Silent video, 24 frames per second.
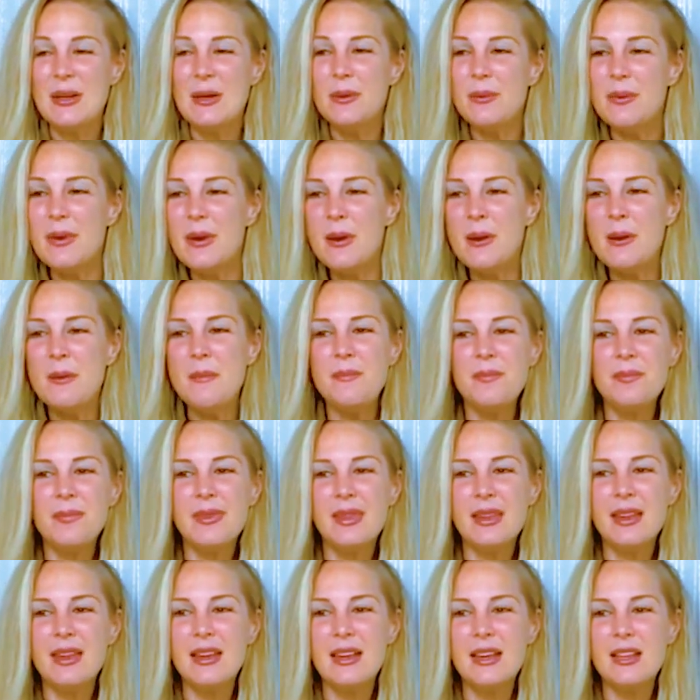Well,
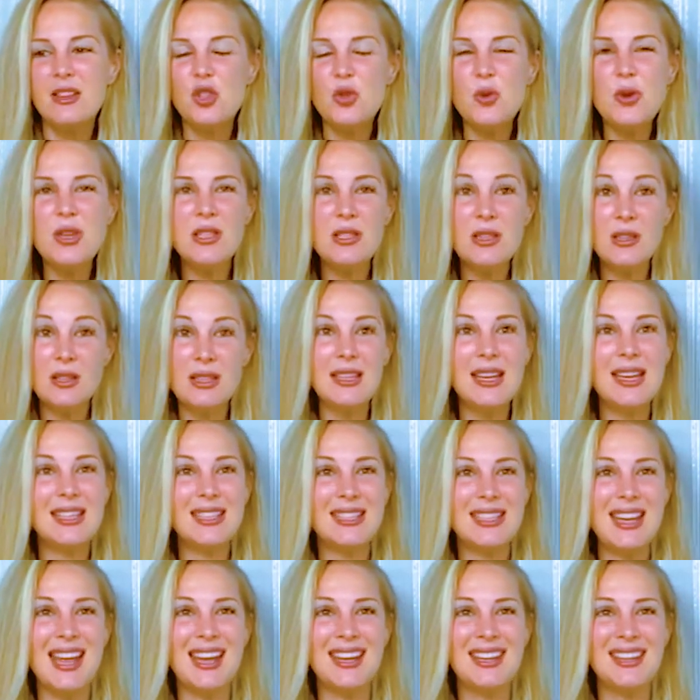to a certain
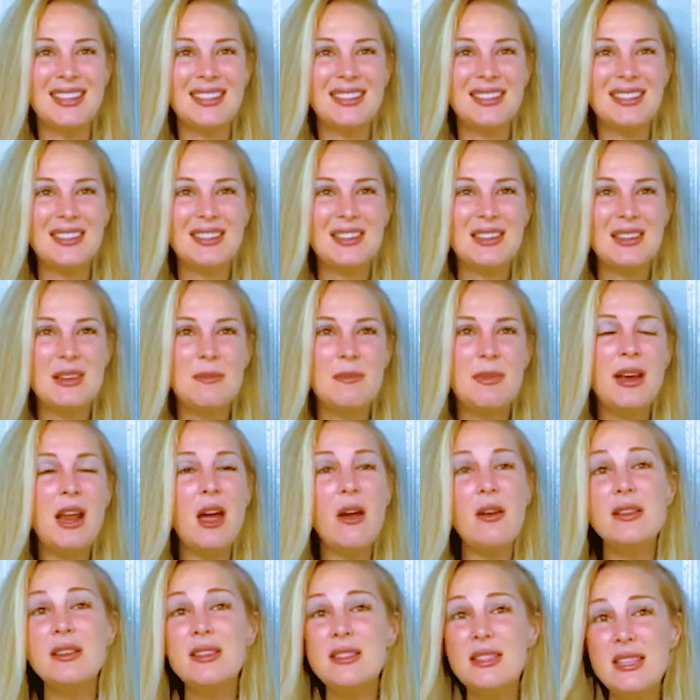extent. But
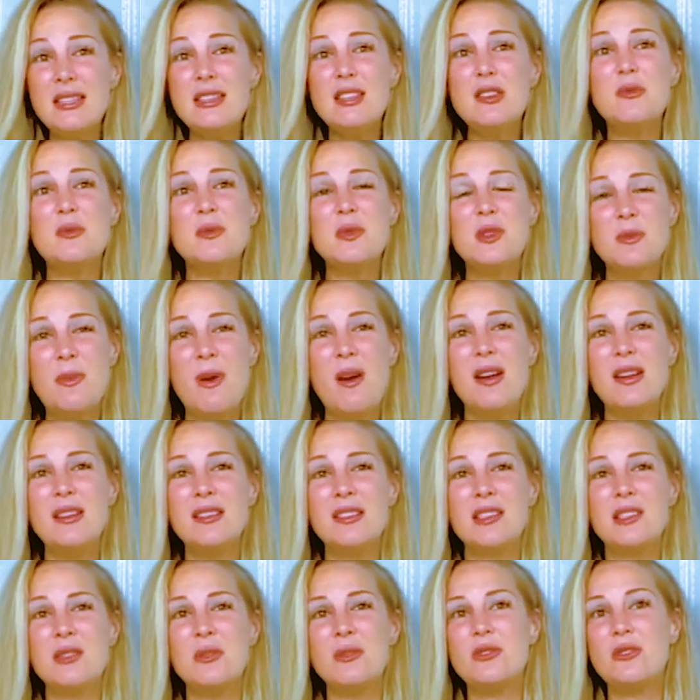our instinctive
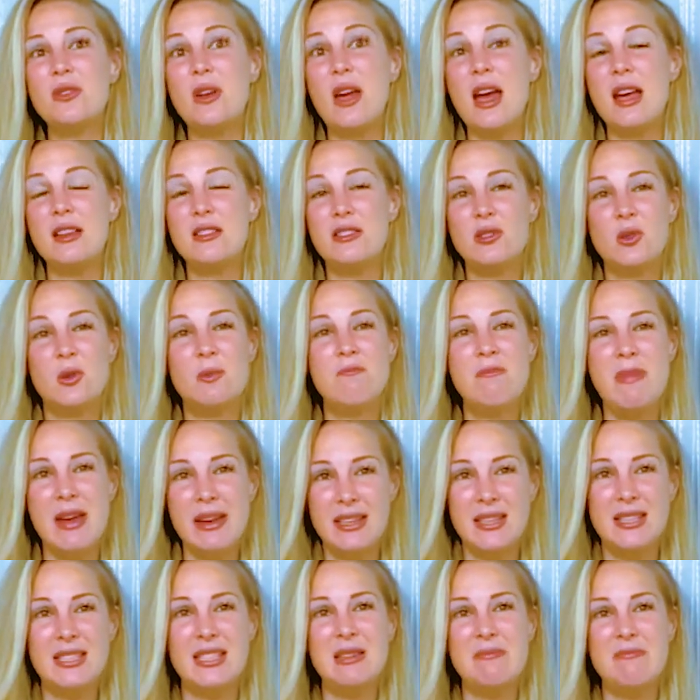responses also has a
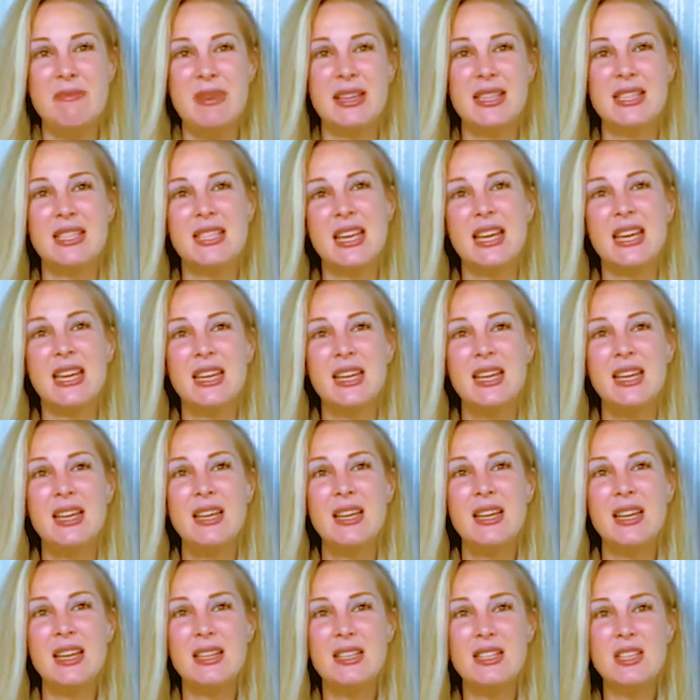tremendously big say
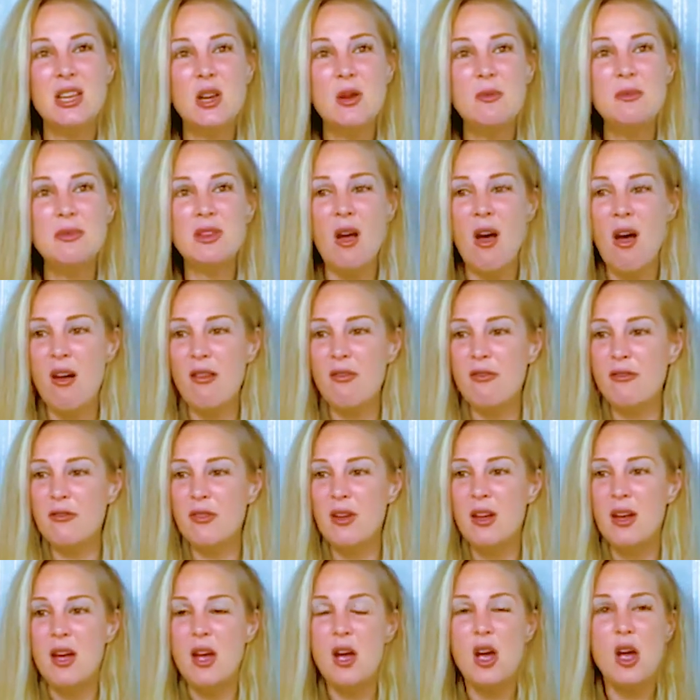in terms of
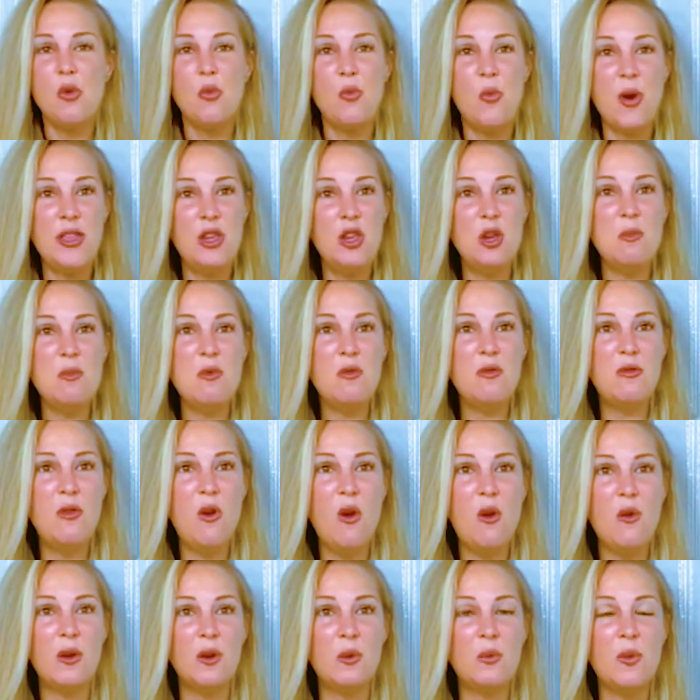whether you move
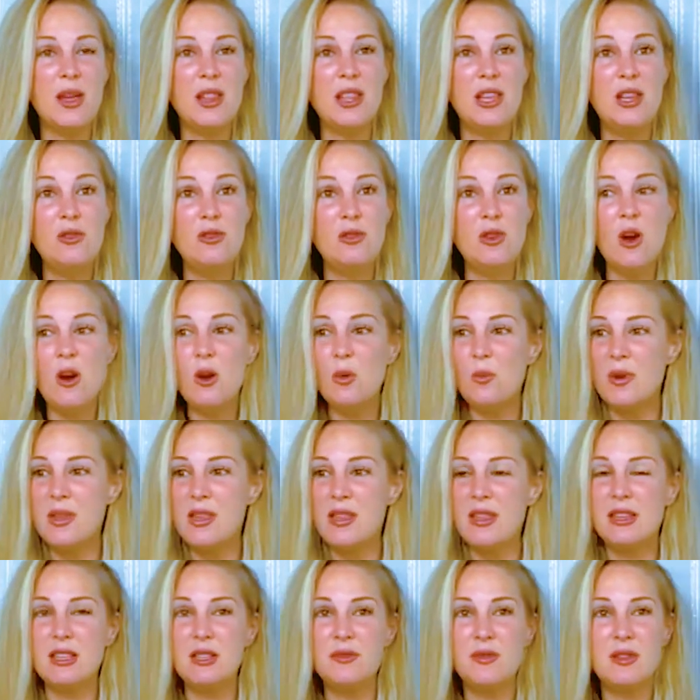forward, whether you don't, whether
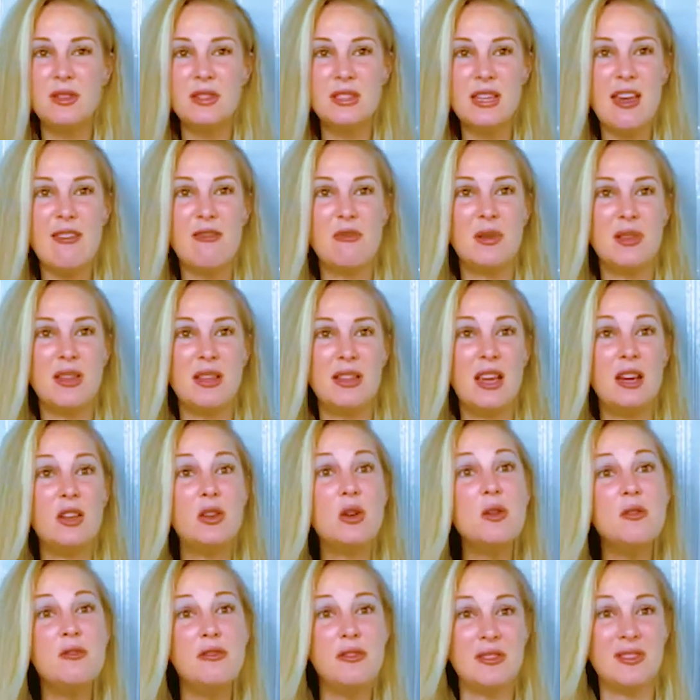things feel safe, whether they
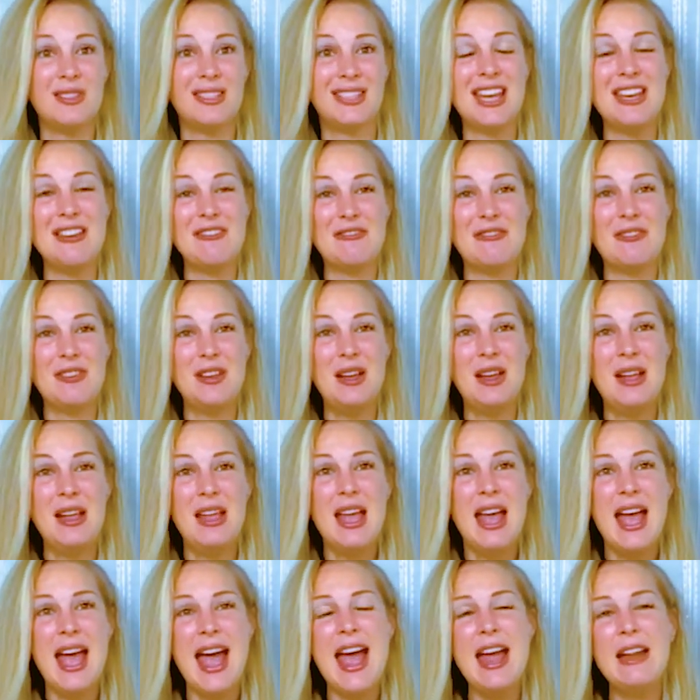don't feel safe.
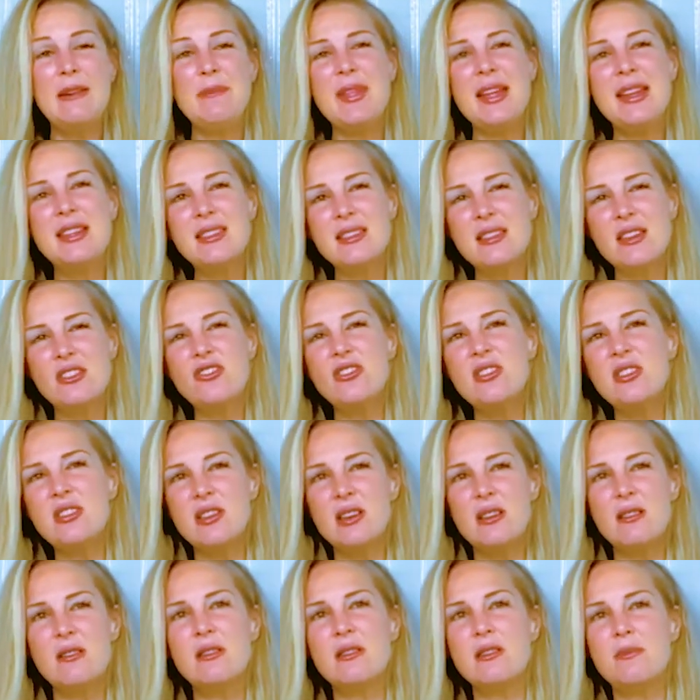And it's such a
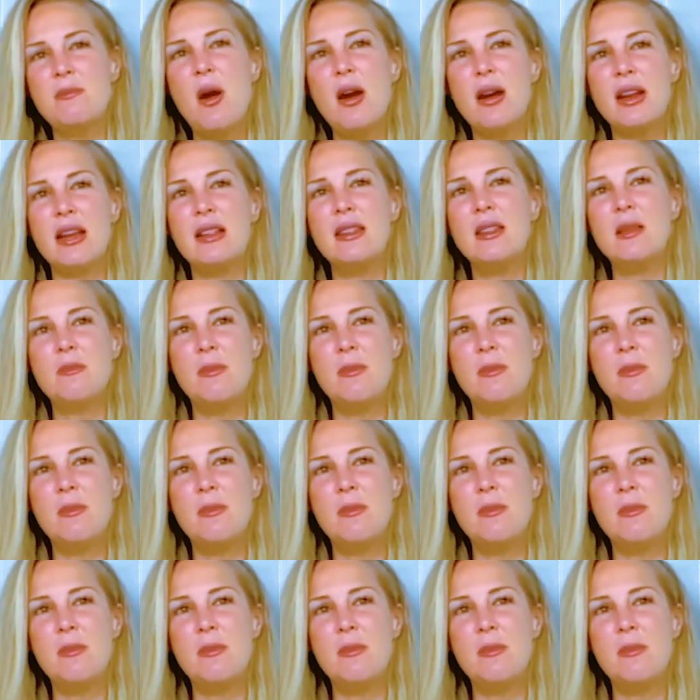subtle part in the